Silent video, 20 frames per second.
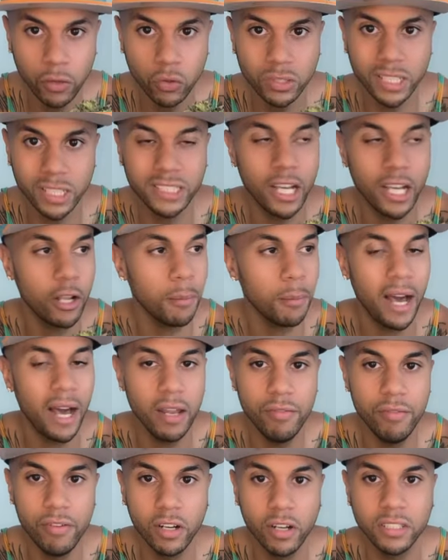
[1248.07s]
That's how your body
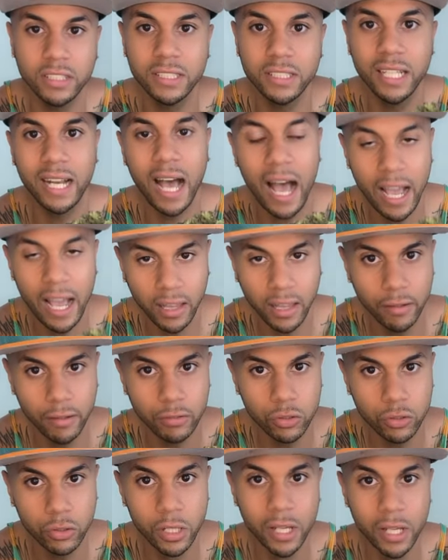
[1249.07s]
functions at a high
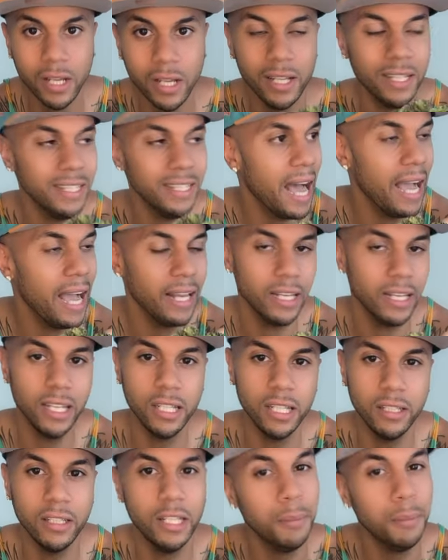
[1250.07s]
level, not
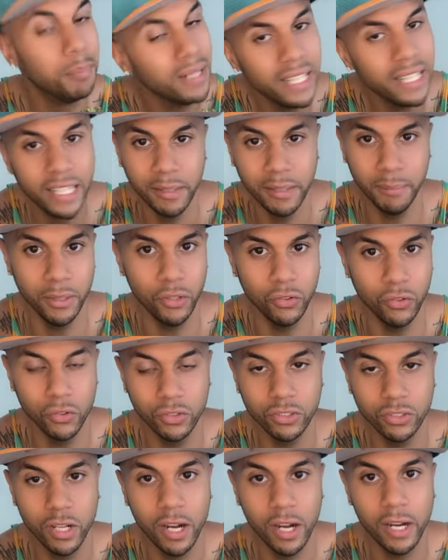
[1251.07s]
in depleted minerals,
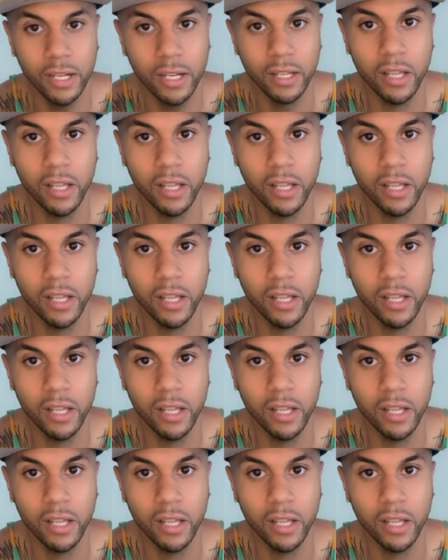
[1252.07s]
all right?